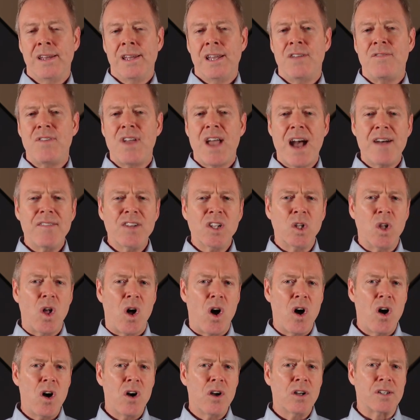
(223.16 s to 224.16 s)
If you have a
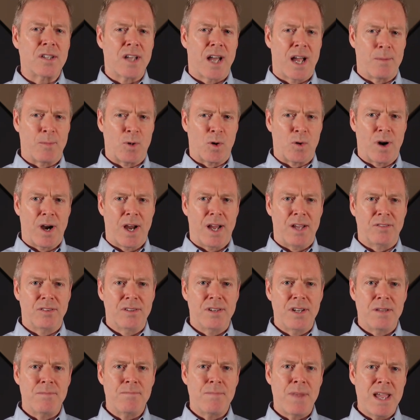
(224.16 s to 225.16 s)
long time
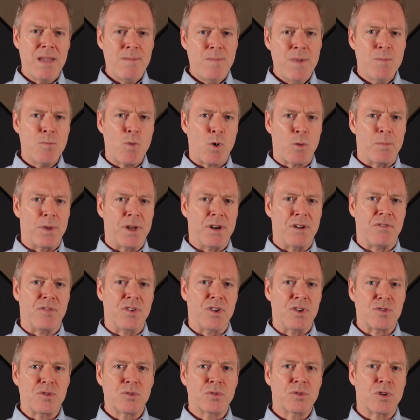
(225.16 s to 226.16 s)
horizon, it may be more
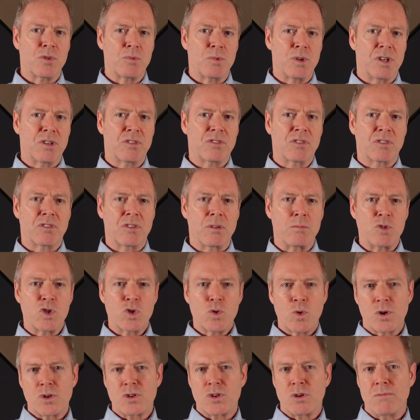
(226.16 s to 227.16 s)
beneficial to risk some
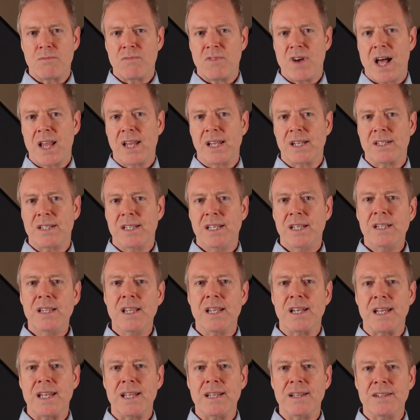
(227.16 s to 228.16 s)
short-term
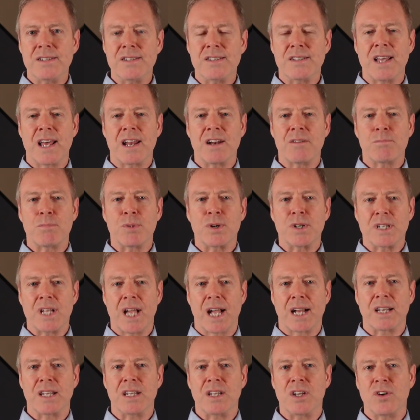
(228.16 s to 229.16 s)
volatility instead of
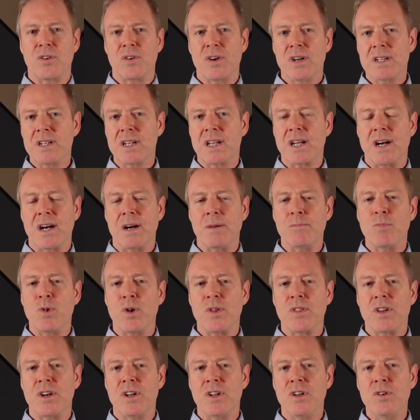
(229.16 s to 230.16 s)
protecting your income
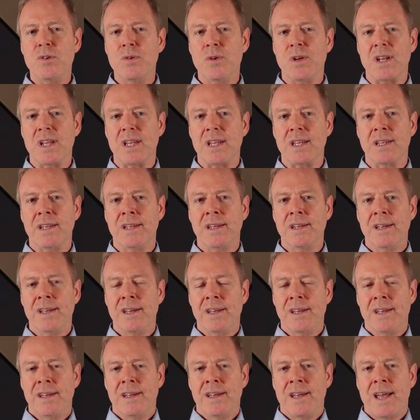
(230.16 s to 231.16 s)
with an annuity.
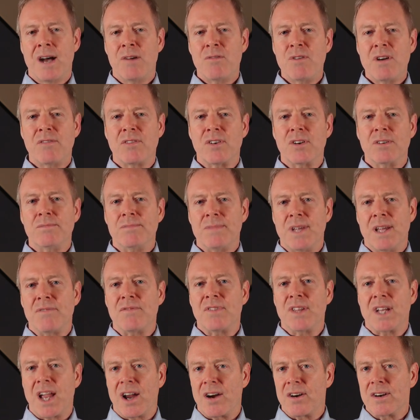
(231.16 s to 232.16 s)
However,
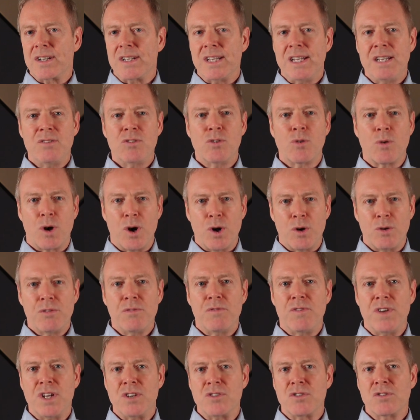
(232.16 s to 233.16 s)
if the guaranteed
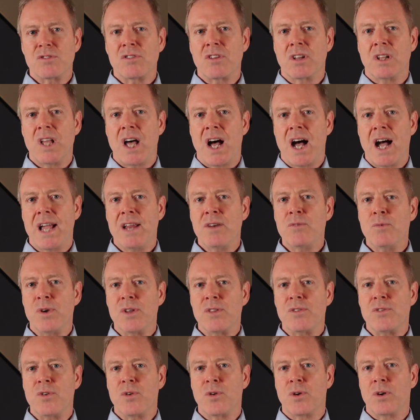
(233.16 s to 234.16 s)
growth features align
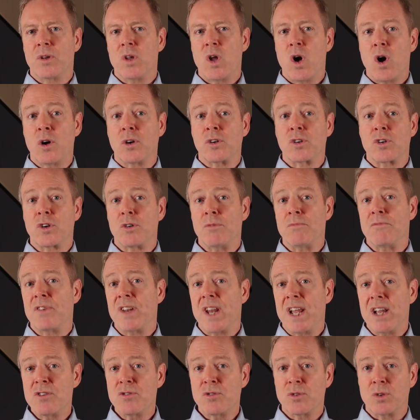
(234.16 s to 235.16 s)
with your long-term
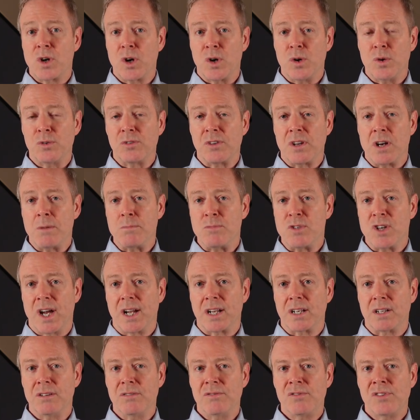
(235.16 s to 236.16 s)
financial goals and
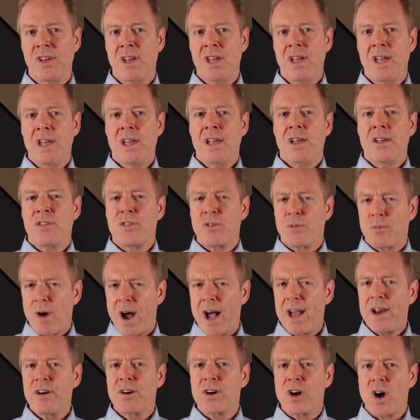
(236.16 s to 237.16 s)
objectives, the
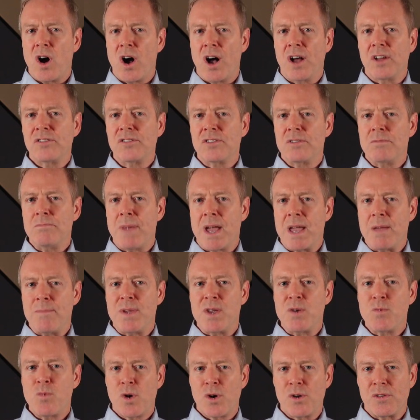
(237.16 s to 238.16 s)
rider cost may
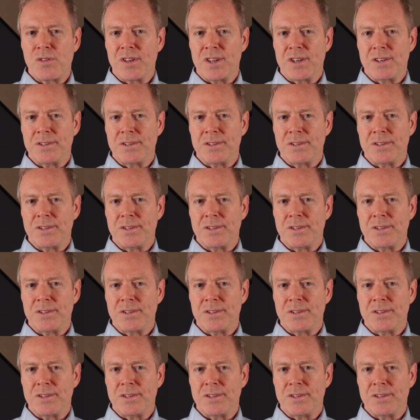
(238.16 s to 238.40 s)
be worth